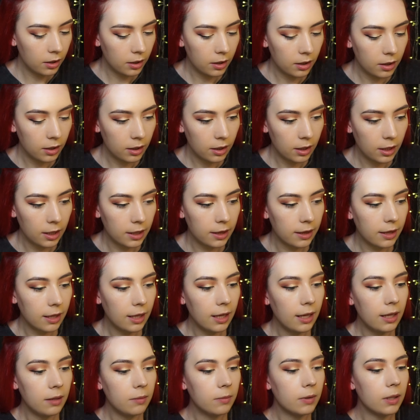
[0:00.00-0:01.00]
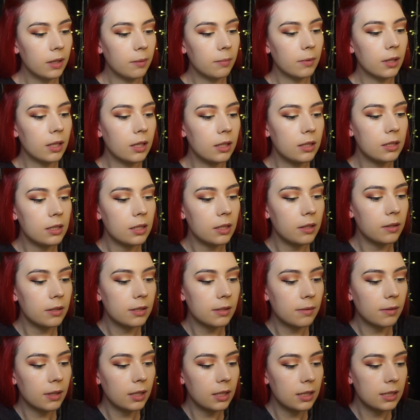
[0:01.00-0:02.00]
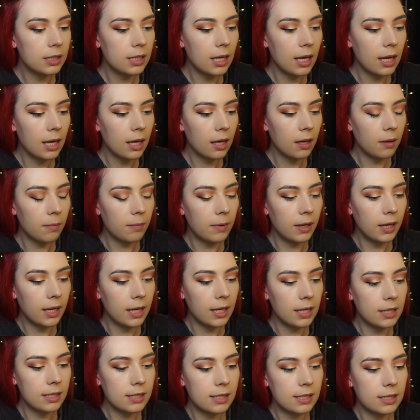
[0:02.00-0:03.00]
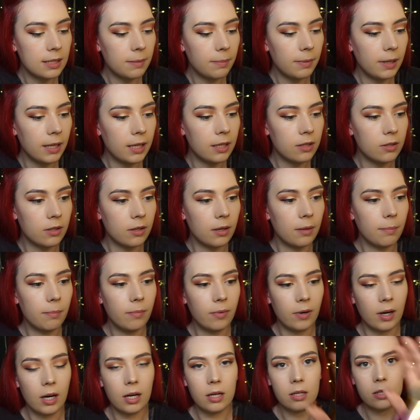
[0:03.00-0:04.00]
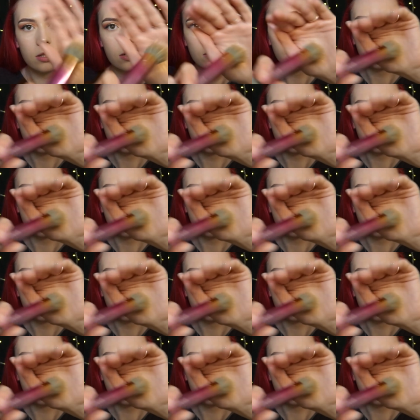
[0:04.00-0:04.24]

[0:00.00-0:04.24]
And then what I'm going to do is I'm going to take my stippling brush